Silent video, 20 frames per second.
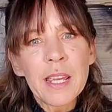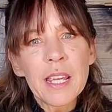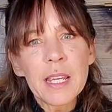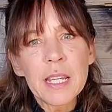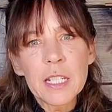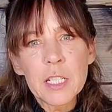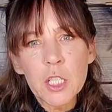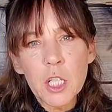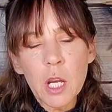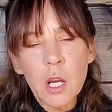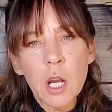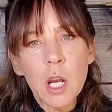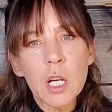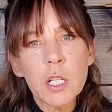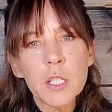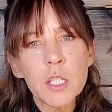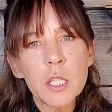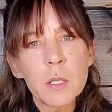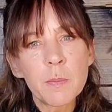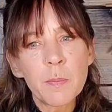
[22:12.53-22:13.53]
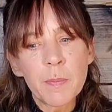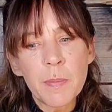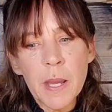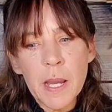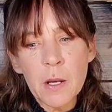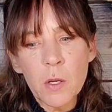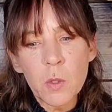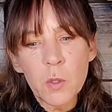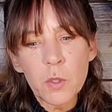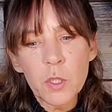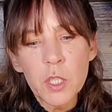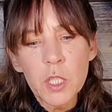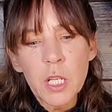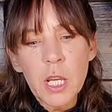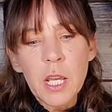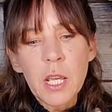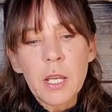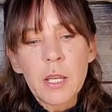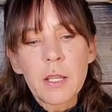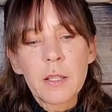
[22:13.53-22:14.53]
it talks about
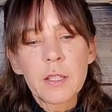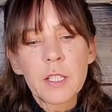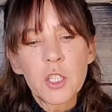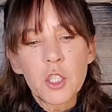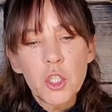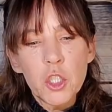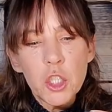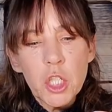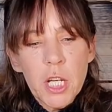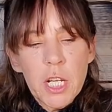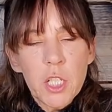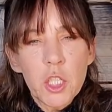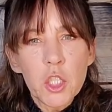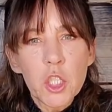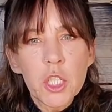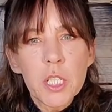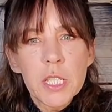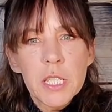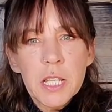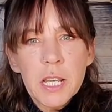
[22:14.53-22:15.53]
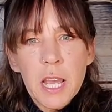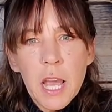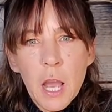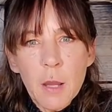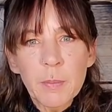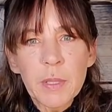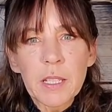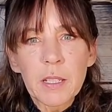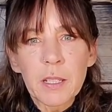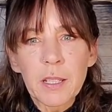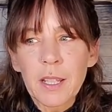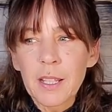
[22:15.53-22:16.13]
changes coming.